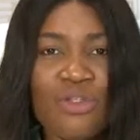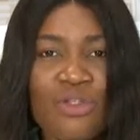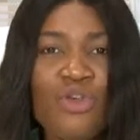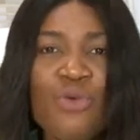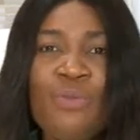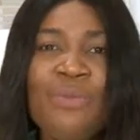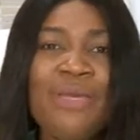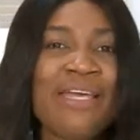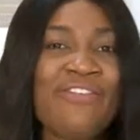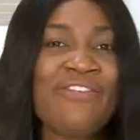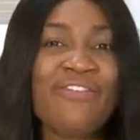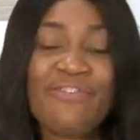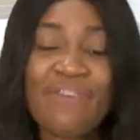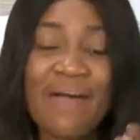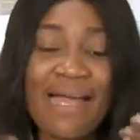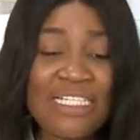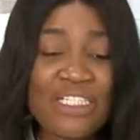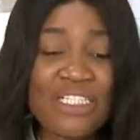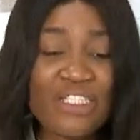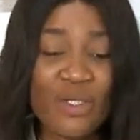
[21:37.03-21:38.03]
you may
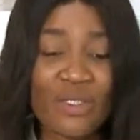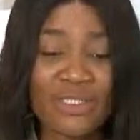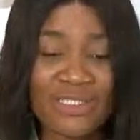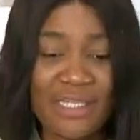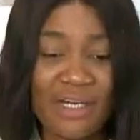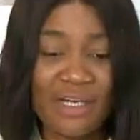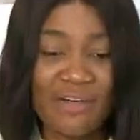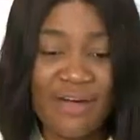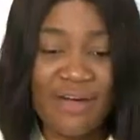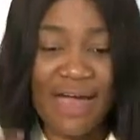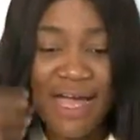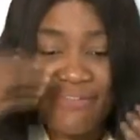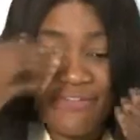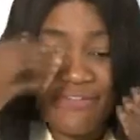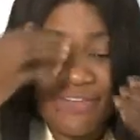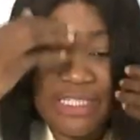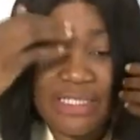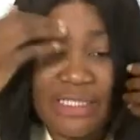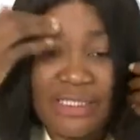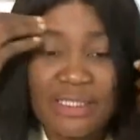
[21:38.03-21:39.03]
find yourself
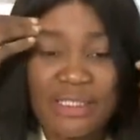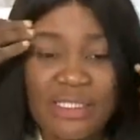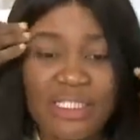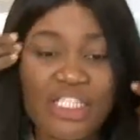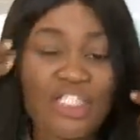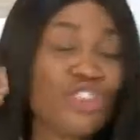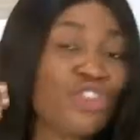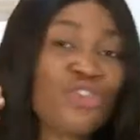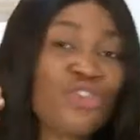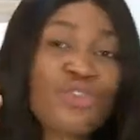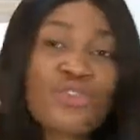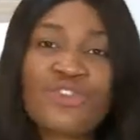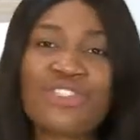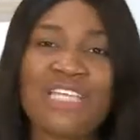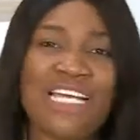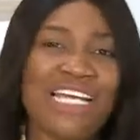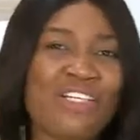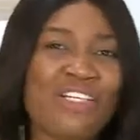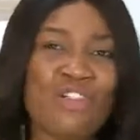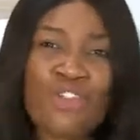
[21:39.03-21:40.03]
having issues
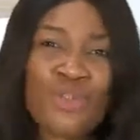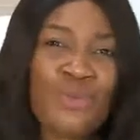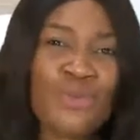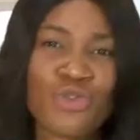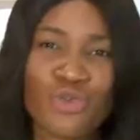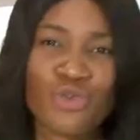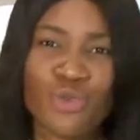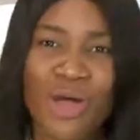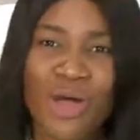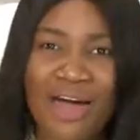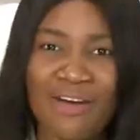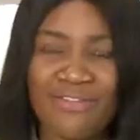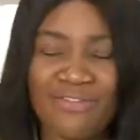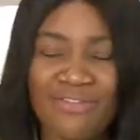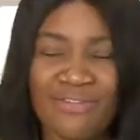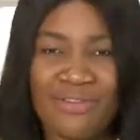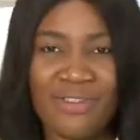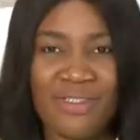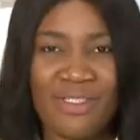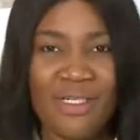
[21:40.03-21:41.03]
that you're not supposed to have.
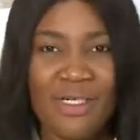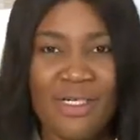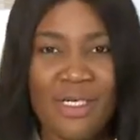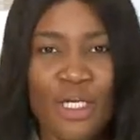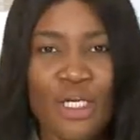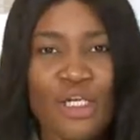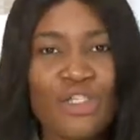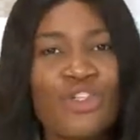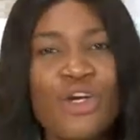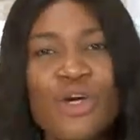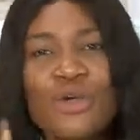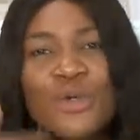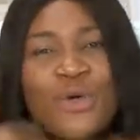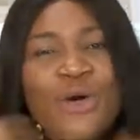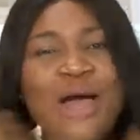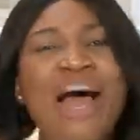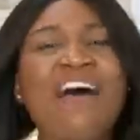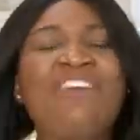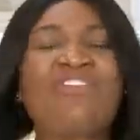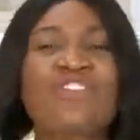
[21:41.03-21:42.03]
So
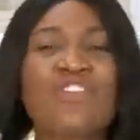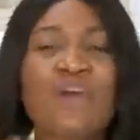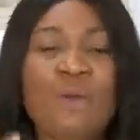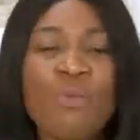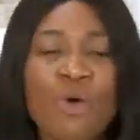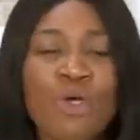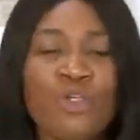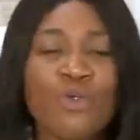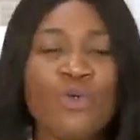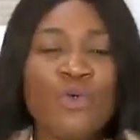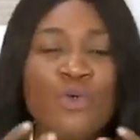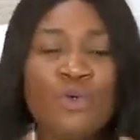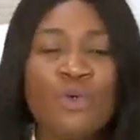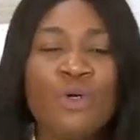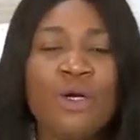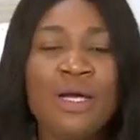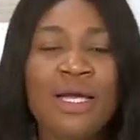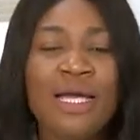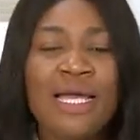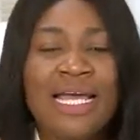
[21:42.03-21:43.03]
you have someone
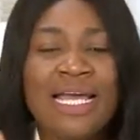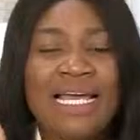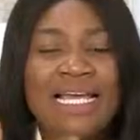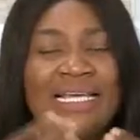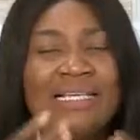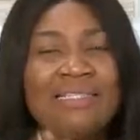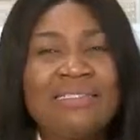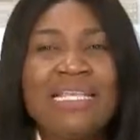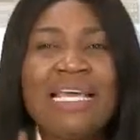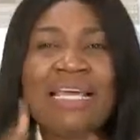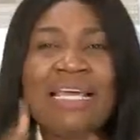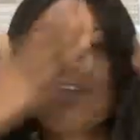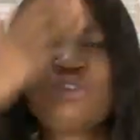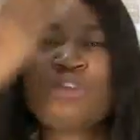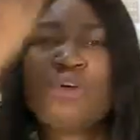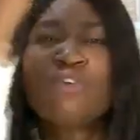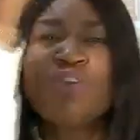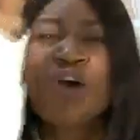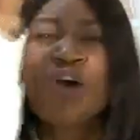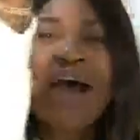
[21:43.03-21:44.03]
who they
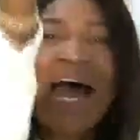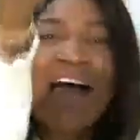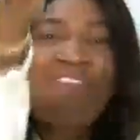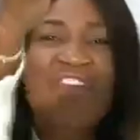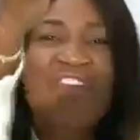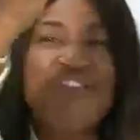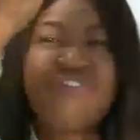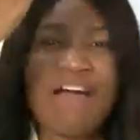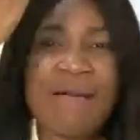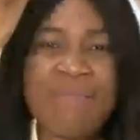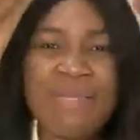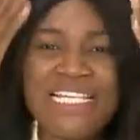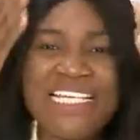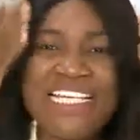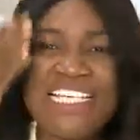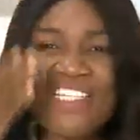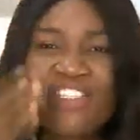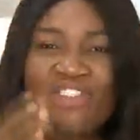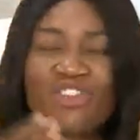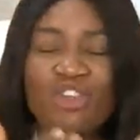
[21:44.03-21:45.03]
do not have a
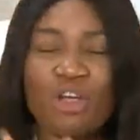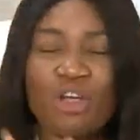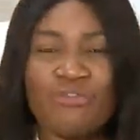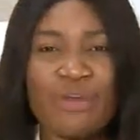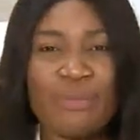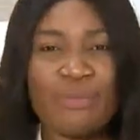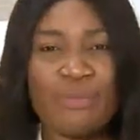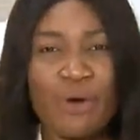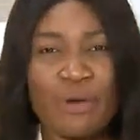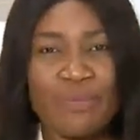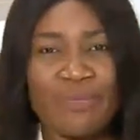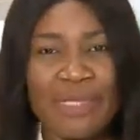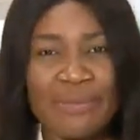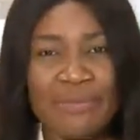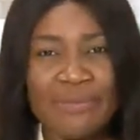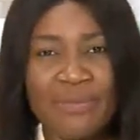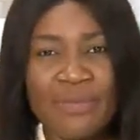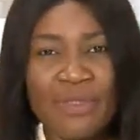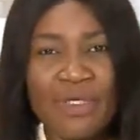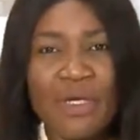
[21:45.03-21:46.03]
family history of a problem,